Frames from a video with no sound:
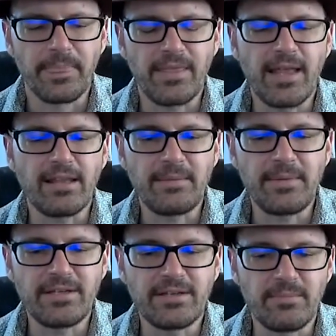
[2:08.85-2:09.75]
And that led
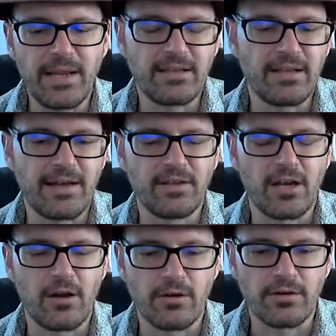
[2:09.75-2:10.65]
me to making life a
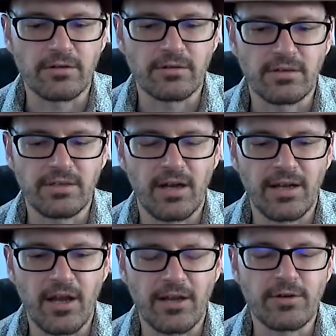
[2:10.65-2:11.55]
lot harder.
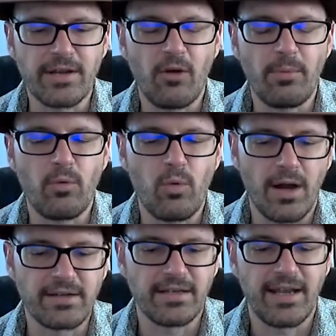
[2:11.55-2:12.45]
I couldn't help but
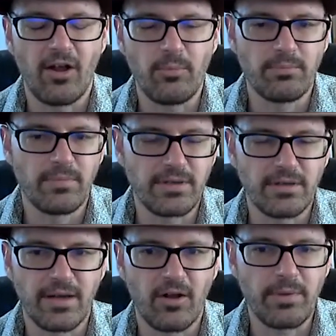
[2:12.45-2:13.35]
want to help,
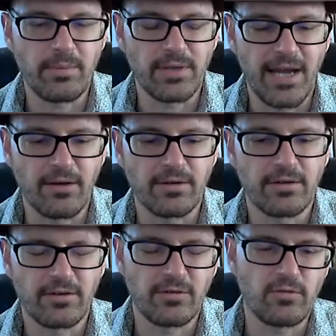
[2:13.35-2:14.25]
help people out.
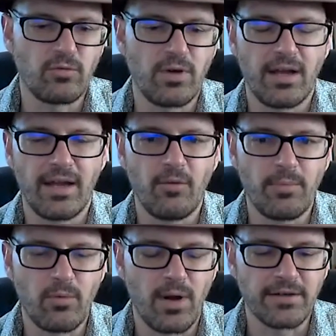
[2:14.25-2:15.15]
Couldn't help
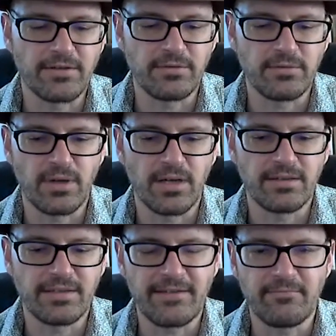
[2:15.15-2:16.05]
but want to
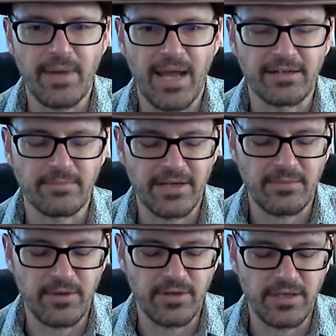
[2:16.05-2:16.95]
give back to my
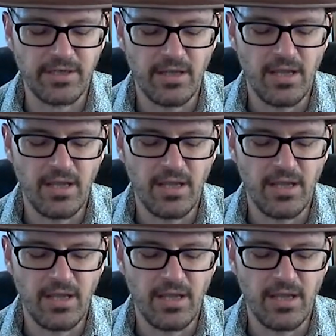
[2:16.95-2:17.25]
community.